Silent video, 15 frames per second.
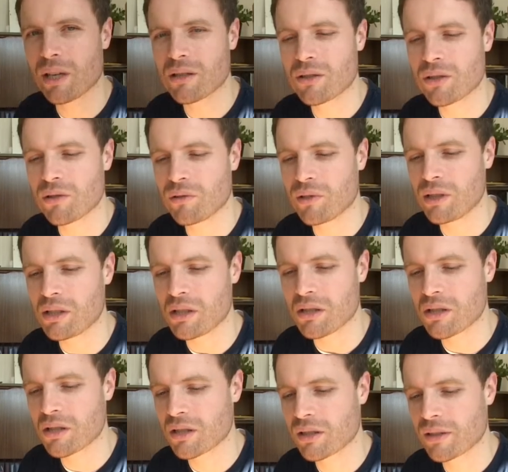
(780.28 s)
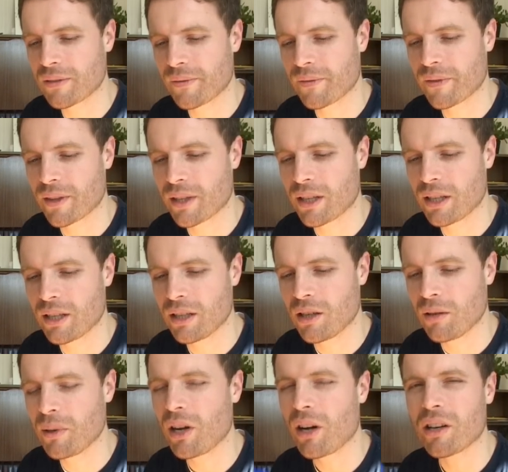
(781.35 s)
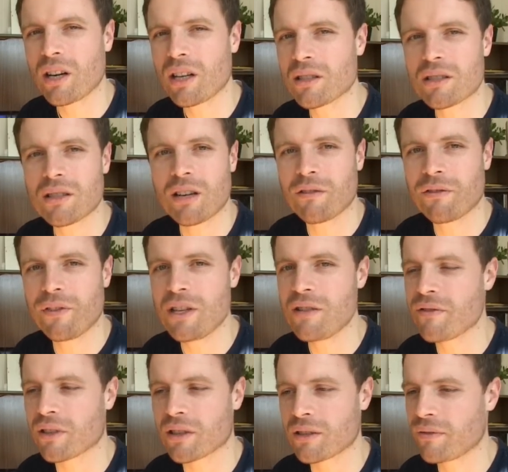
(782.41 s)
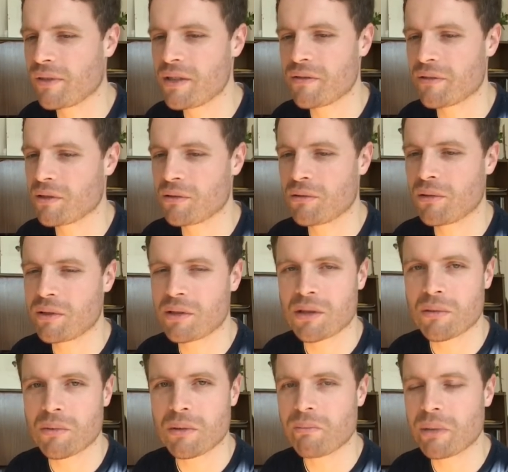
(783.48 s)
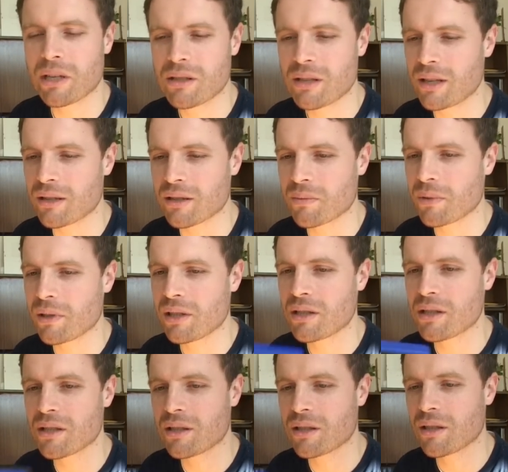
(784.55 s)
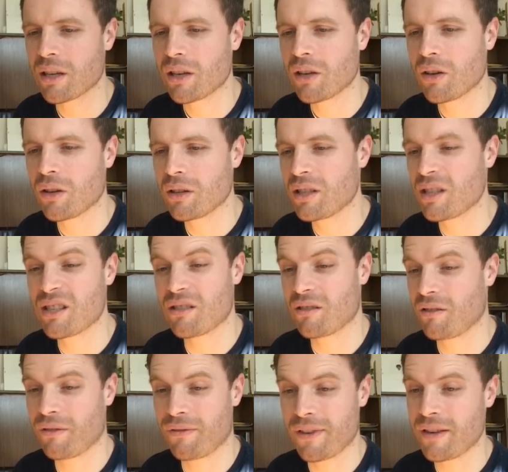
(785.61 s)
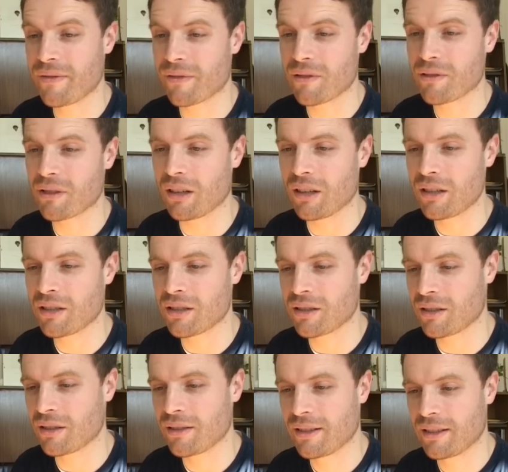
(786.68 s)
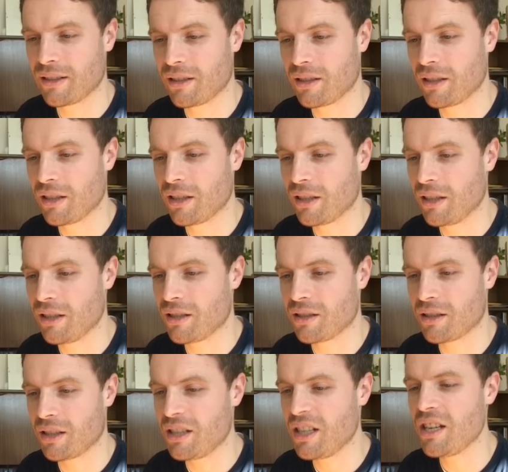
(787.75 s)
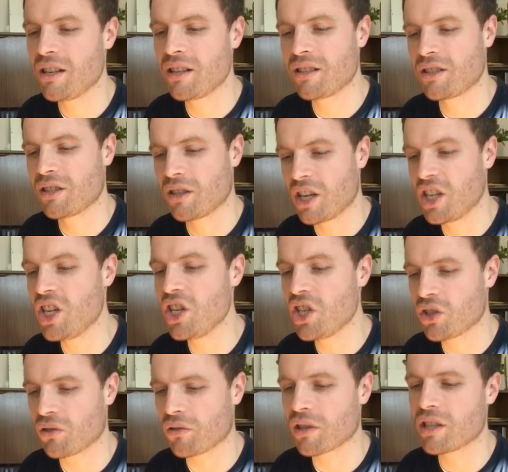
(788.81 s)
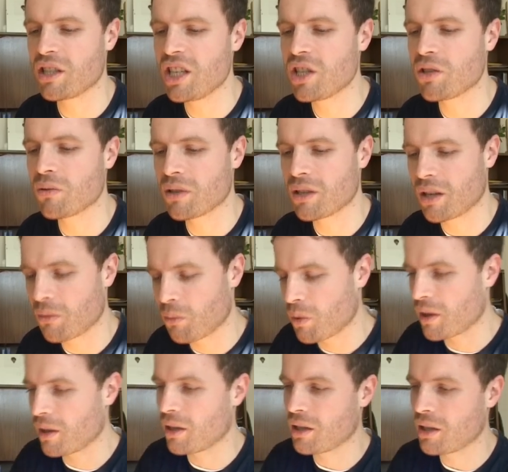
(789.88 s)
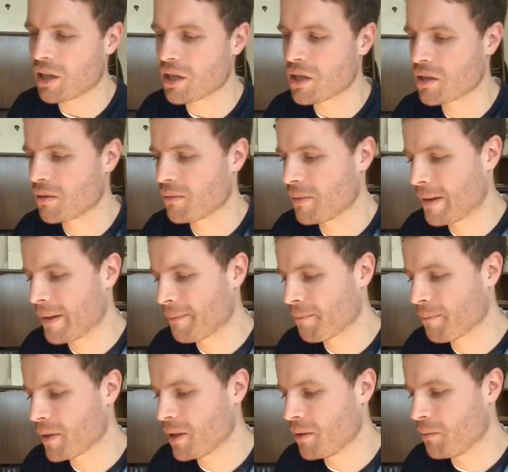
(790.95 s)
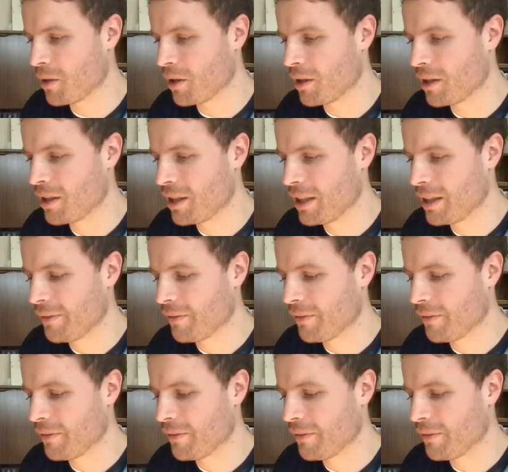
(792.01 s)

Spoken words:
PS2 release. I mean, I can understand FIFA because FIFA is always going to be big sellers, but this isn't a FIFA, is it? This is a niche within a niche. But